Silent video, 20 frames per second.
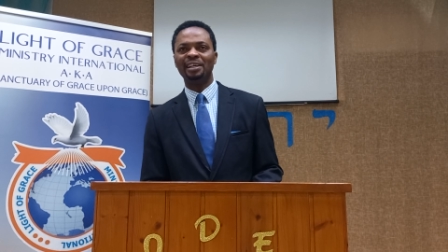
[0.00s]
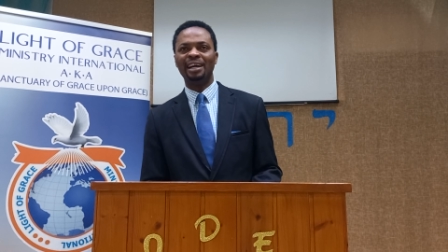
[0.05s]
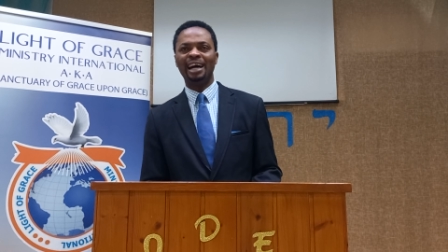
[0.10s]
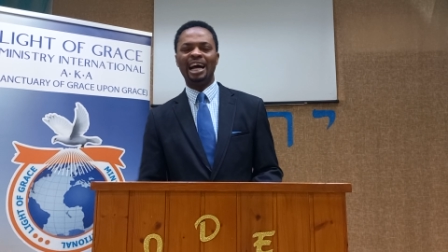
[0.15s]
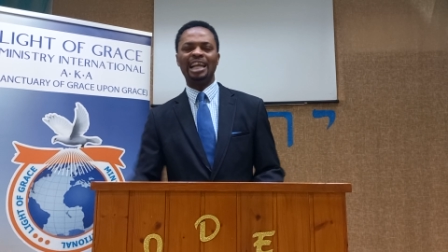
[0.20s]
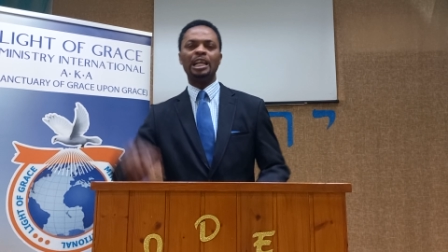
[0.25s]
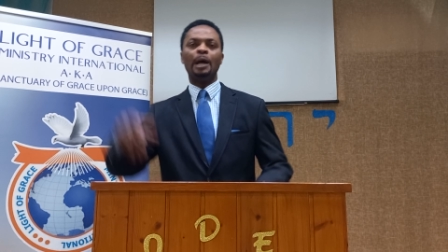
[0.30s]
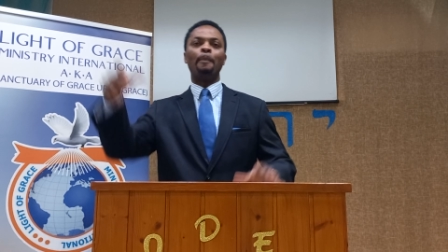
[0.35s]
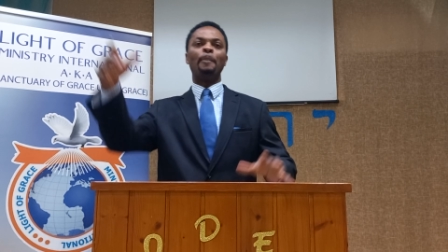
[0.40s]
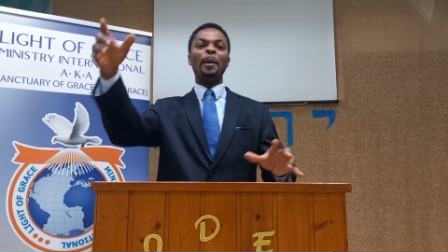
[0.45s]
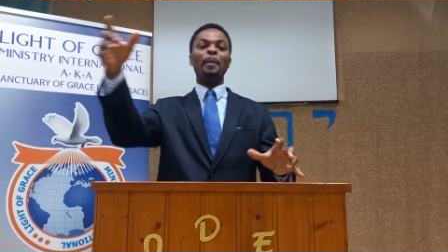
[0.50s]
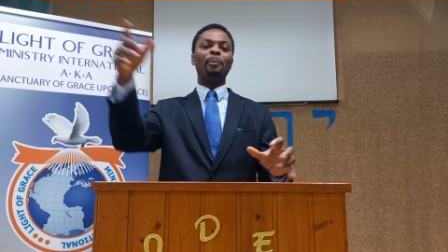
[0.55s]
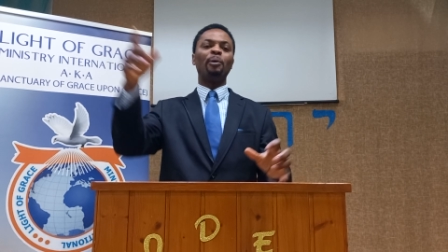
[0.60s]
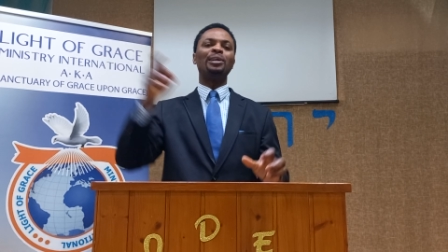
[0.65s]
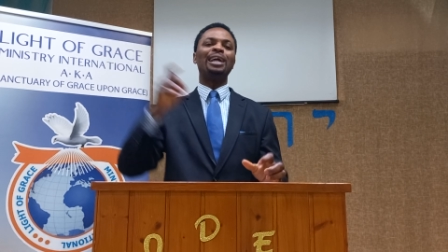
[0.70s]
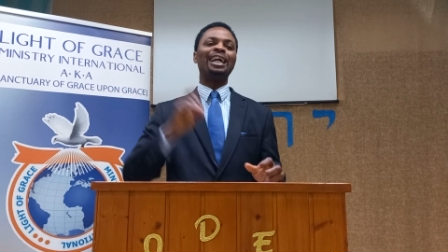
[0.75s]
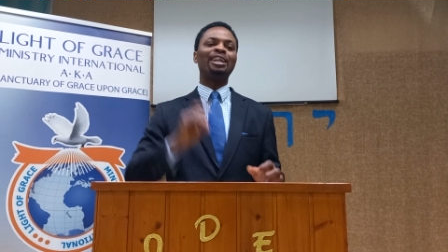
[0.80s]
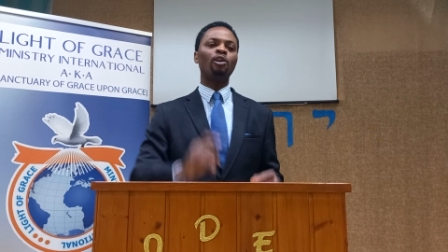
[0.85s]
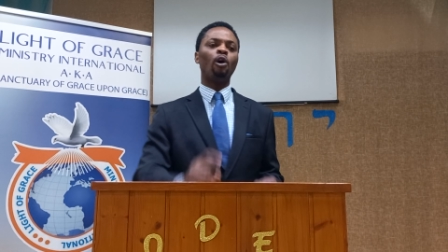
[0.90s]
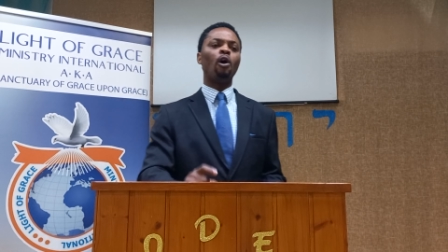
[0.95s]
And the people
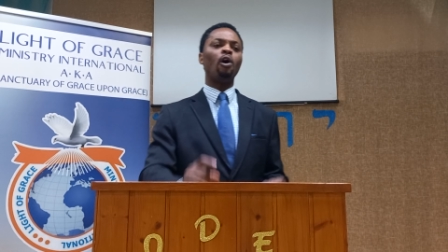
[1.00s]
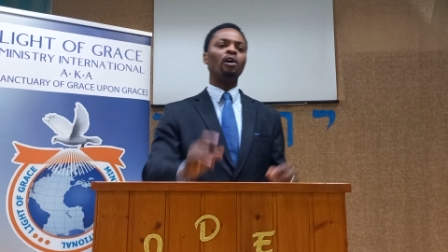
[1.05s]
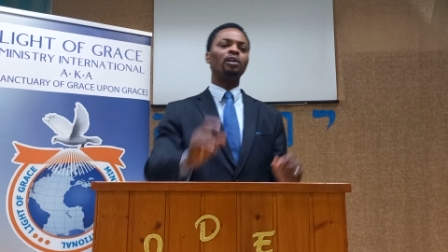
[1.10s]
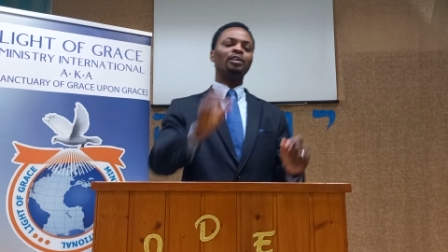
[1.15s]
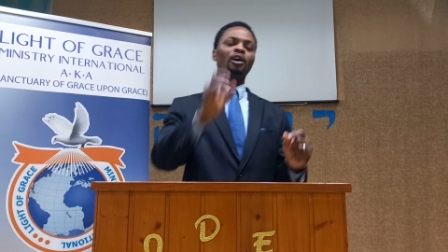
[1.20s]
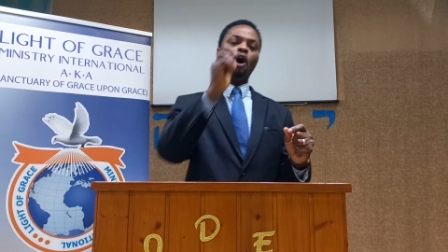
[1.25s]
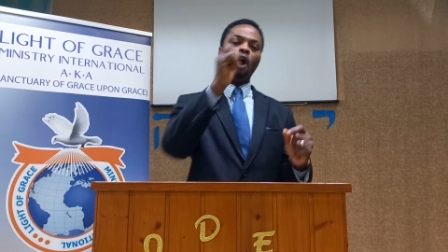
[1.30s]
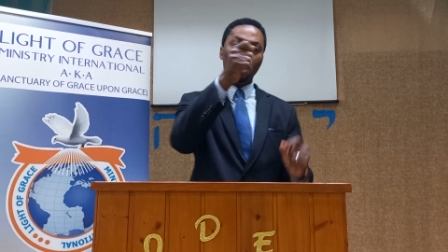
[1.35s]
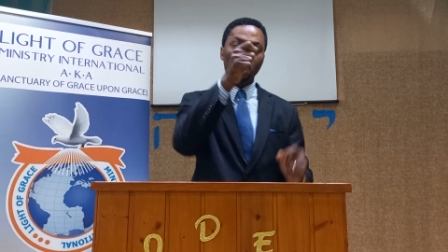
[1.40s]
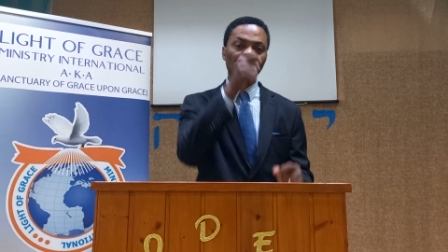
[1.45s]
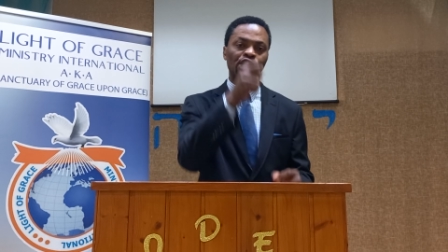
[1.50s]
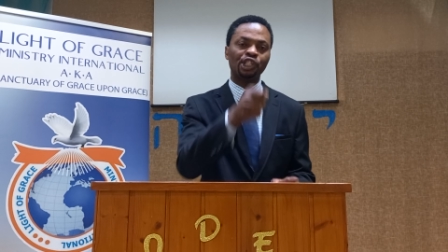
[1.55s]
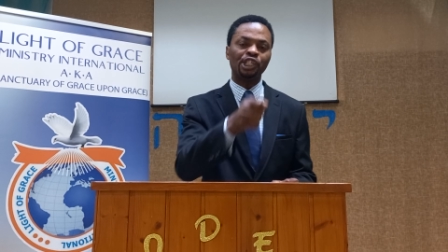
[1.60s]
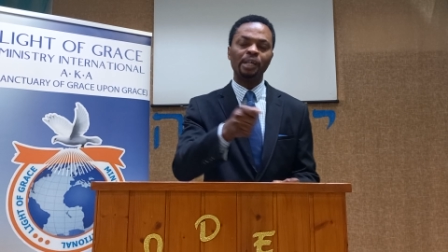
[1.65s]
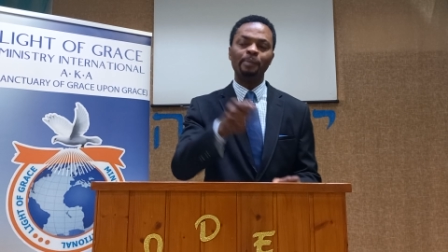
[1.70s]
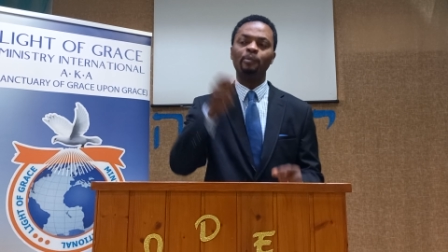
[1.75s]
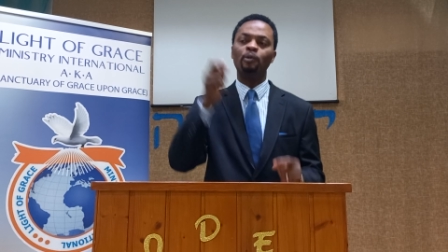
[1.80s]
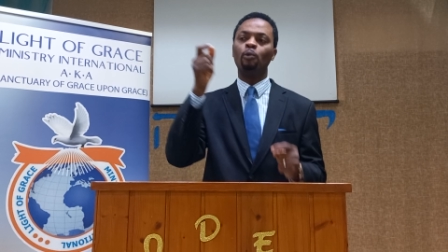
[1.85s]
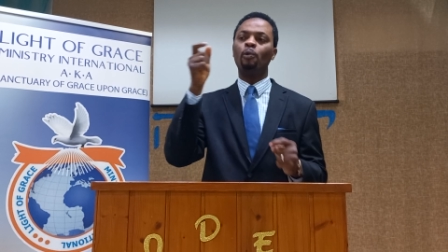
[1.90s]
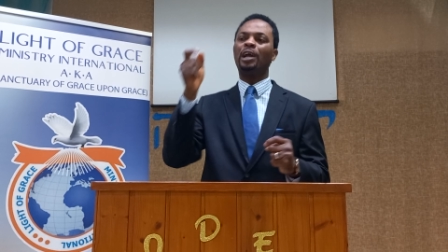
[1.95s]
that
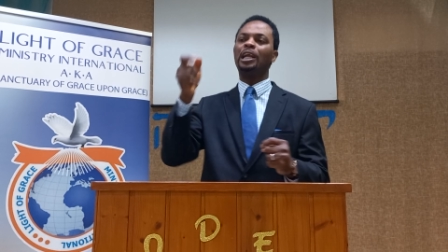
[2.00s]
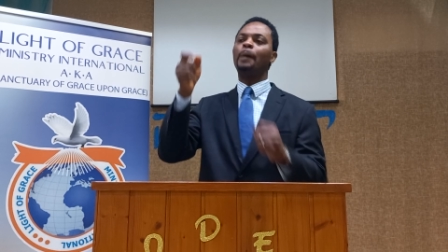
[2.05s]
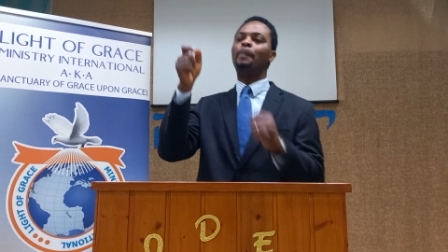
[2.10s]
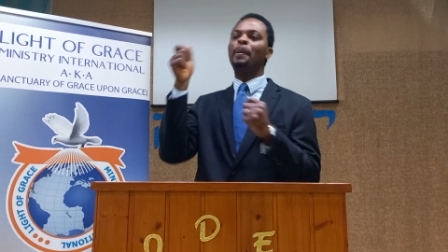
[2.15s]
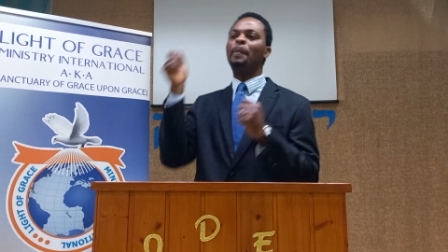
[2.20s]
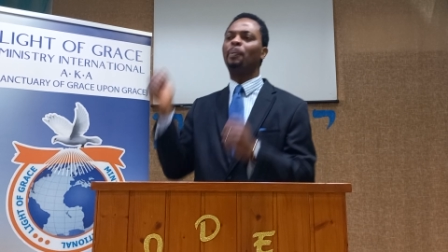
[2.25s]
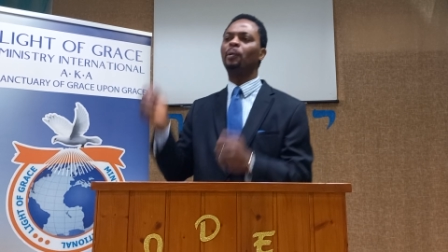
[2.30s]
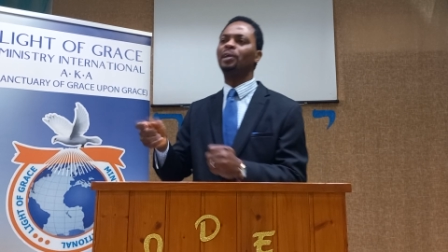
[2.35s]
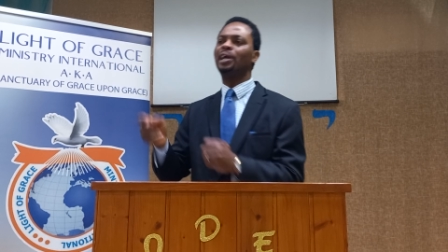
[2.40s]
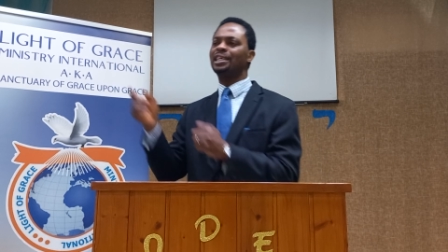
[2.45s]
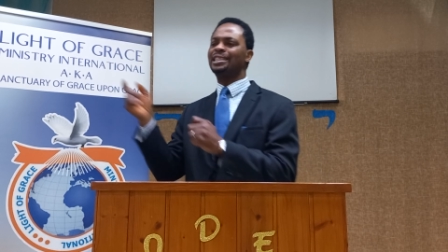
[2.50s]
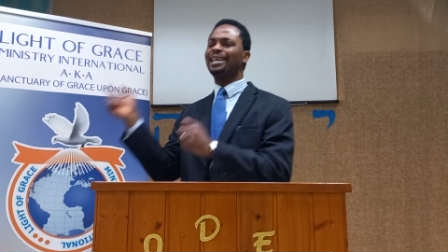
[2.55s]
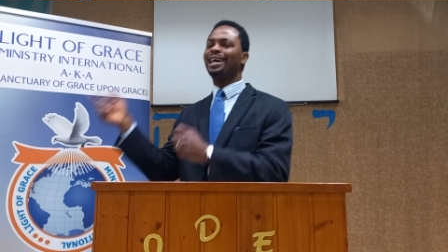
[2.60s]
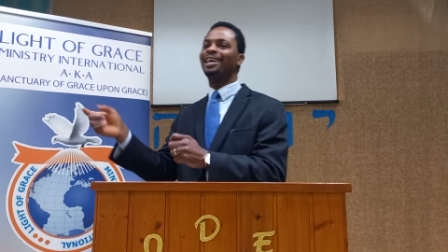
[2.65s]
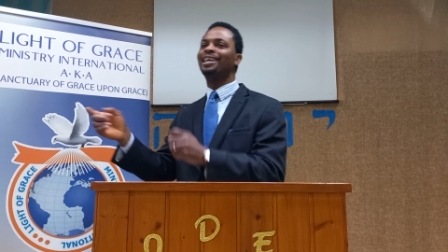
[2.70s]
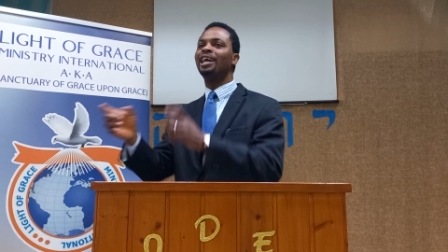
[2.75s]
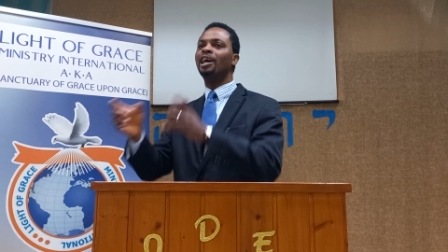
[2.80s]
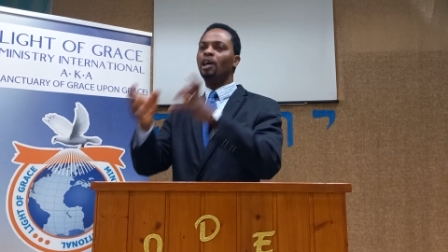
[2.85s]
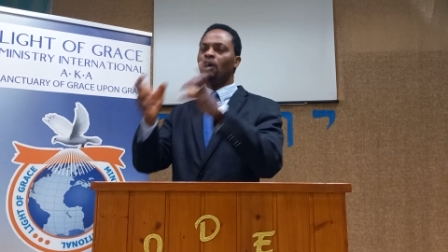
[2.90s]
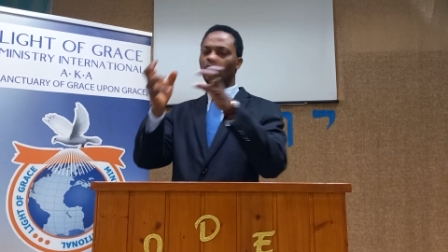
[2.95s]
him were the people that
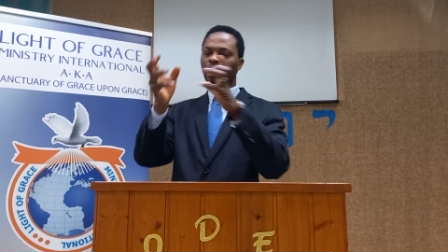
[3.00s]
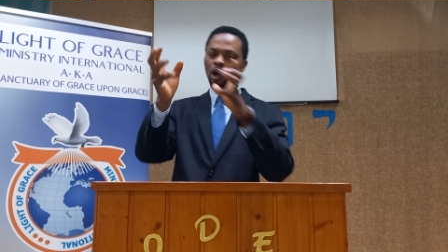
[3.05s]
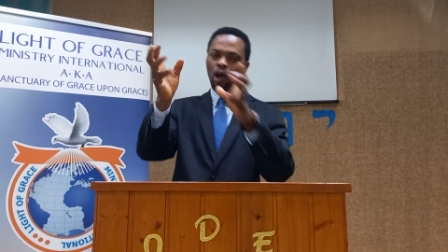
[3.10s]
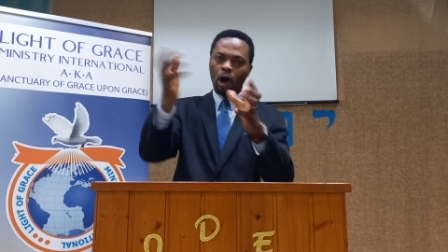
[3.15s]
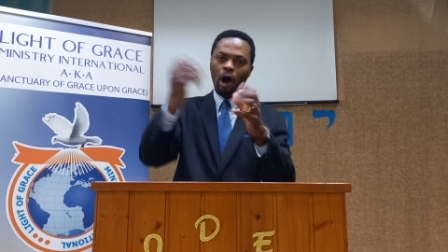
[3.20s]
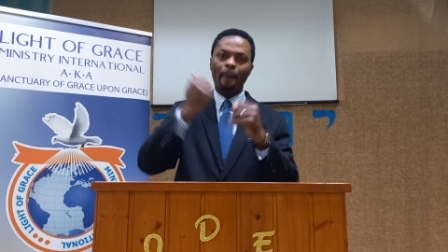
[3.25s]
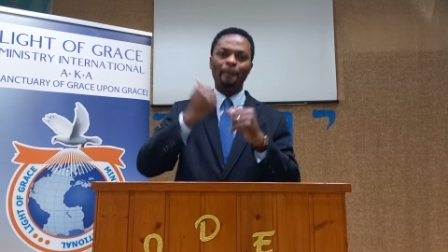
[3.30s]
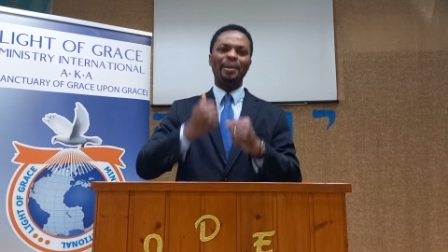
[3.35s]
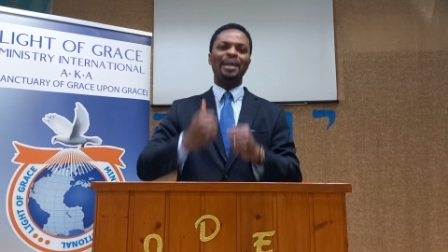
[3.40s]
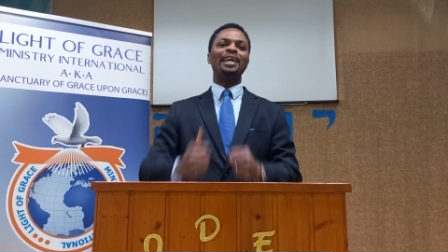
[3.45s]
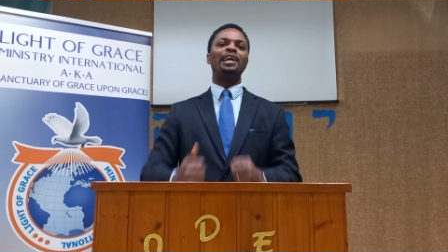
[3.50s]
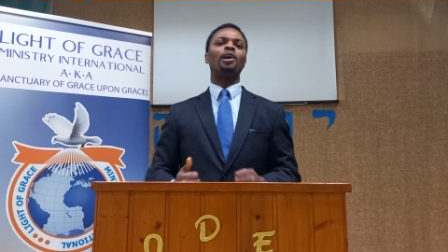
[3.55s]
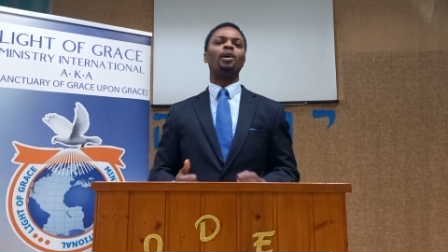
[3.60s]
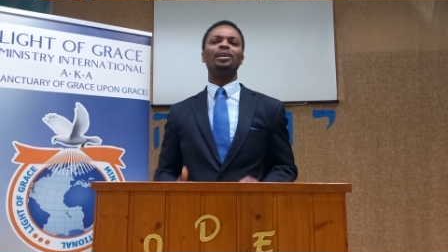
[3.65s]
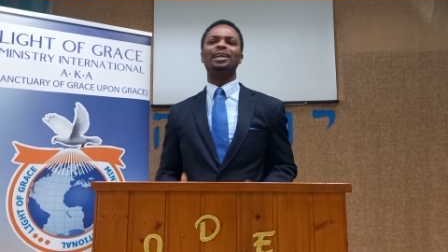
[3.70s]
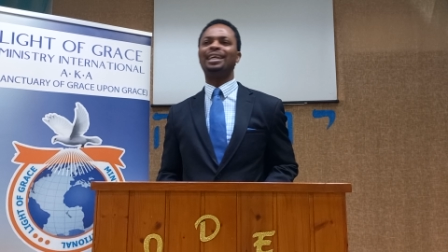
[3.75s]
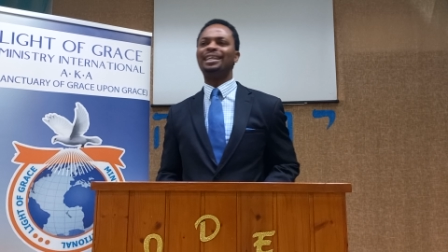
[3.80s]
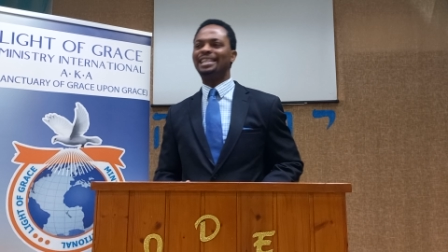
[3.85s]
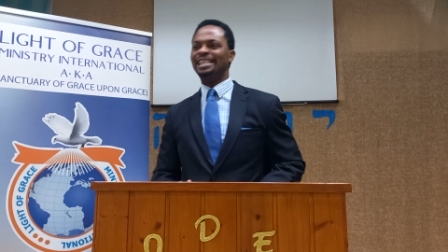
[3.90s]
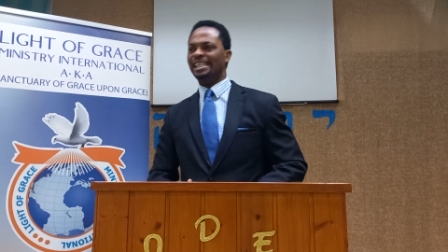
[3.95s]
said, Come, he
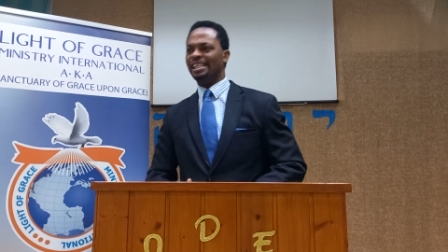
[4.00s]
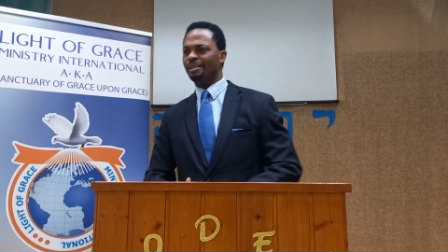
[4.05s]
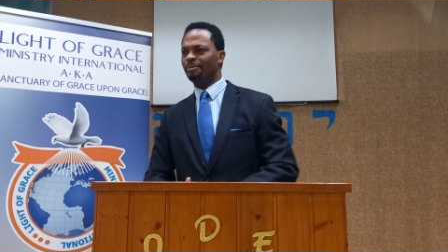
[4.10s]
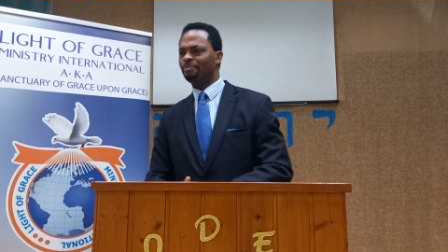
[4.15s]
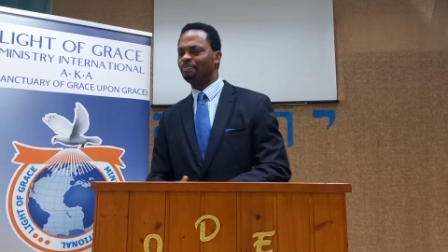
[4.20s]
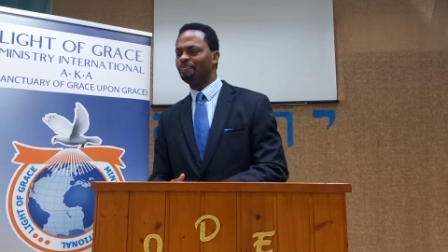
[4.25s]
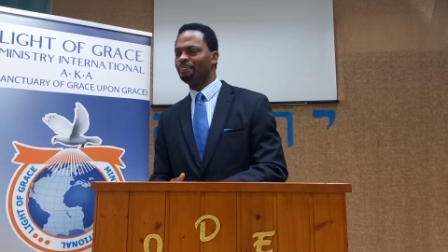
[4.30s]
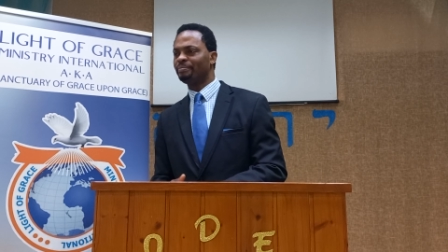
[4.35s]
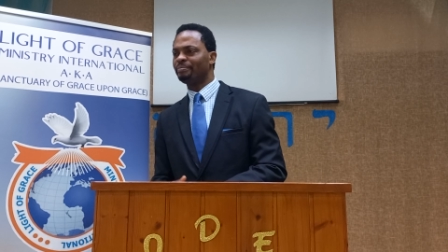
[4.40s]
called thee.